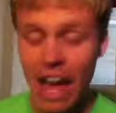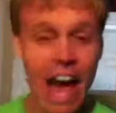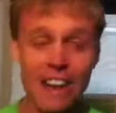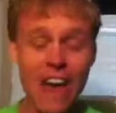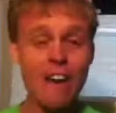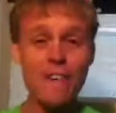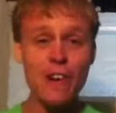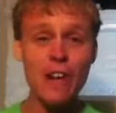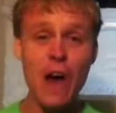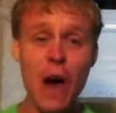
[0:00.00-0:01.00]
I
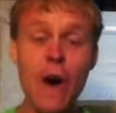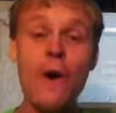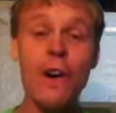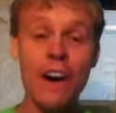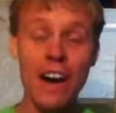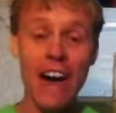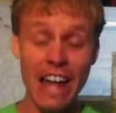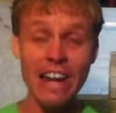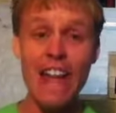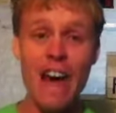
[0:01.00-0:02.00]
never knew.
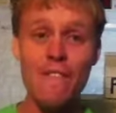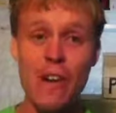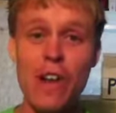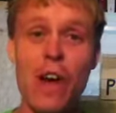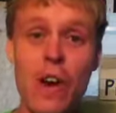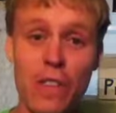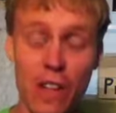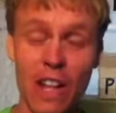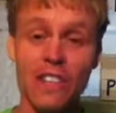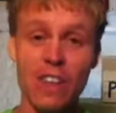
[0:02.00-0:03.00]
I never knew
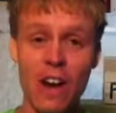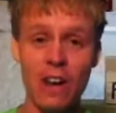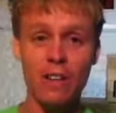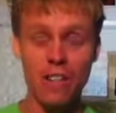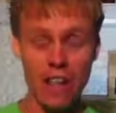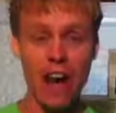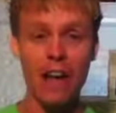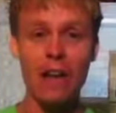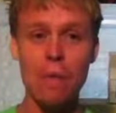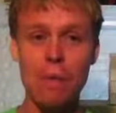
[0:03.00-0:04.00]
till I started
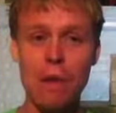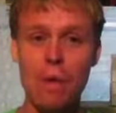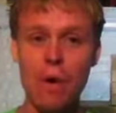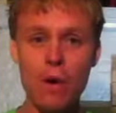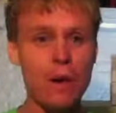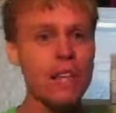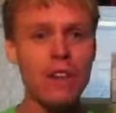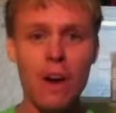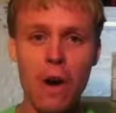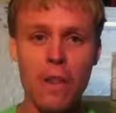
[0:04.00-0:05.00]
talking to people who
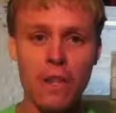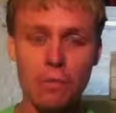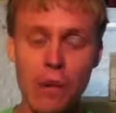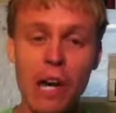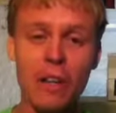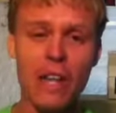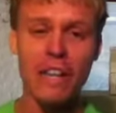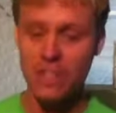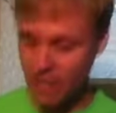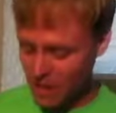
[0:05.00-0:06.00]
went to all these
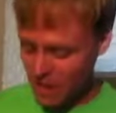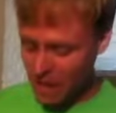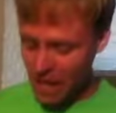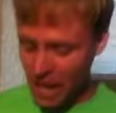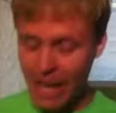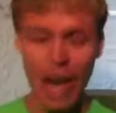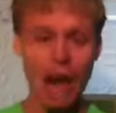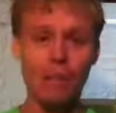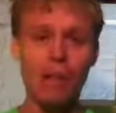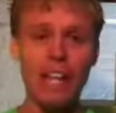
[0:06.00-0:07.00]
buildings. I
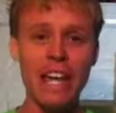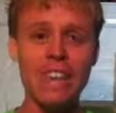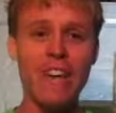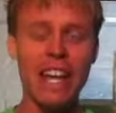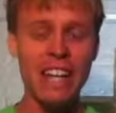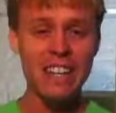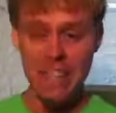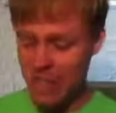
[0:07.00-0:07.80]
can't believe it.